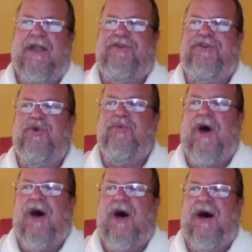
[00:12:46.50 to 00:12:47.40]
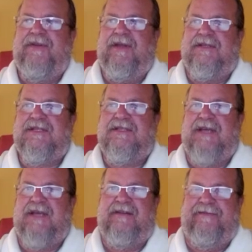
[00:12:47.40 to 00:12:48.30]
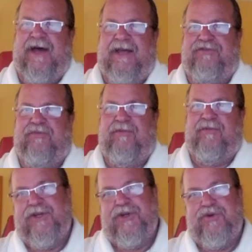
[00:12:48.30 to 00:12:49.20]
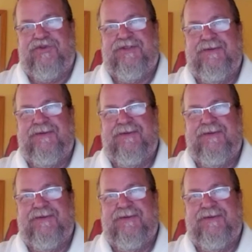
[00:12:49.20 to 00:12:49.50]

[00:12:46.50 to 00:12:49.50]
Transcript: do not incentivize reviews.